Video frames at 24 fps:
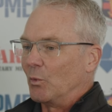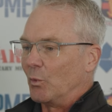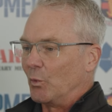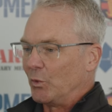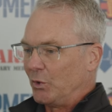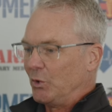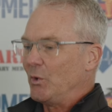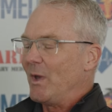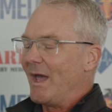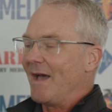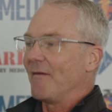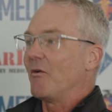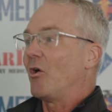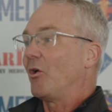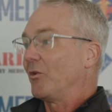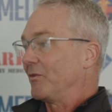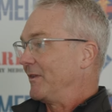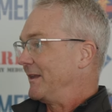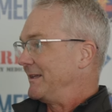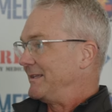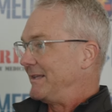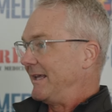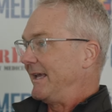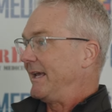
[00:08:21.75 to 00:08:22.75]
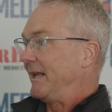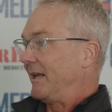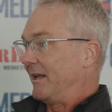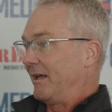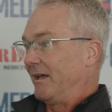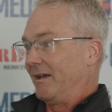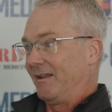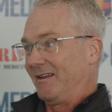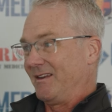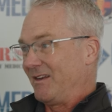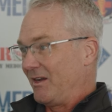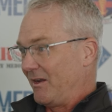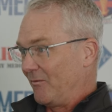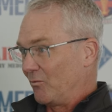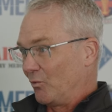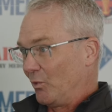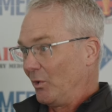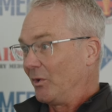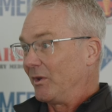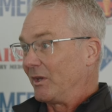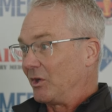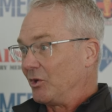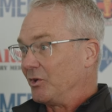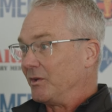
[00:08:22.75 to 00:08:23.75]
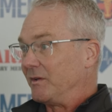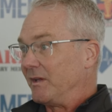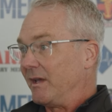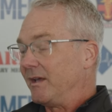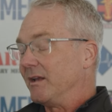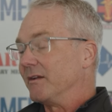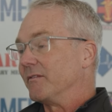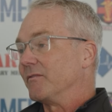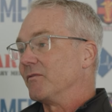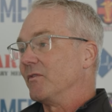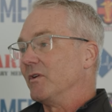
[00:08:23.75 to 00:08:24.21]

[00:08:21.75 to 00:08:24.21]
You have all the data, and you have really good data